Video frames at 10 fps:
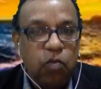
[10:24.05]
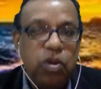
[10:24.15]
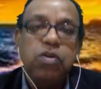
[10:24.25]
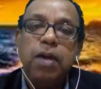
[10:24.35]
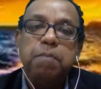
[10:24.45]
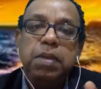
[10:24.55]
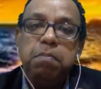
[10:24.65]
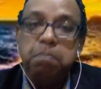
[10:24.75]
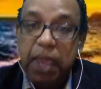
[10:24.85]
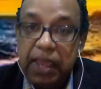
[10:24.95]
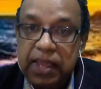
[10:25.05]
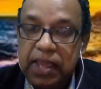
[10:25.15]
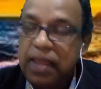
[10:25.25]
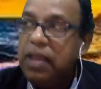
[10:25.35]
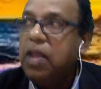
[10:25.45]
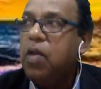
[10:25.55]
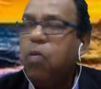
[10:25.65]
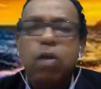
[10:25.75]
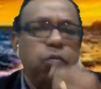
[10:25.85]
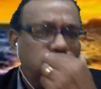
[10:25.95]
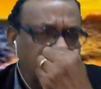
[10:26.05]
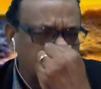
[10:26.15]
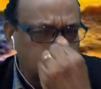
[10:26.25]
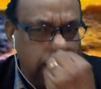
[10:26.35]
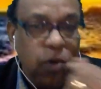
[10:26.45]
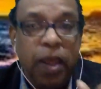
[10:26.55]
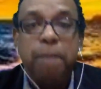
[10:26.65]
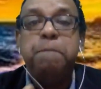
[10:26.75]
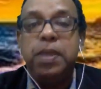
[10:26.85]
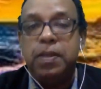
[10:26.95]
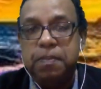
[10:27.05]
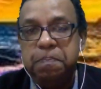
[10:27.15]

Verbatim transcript: were you happy baking what what made you happy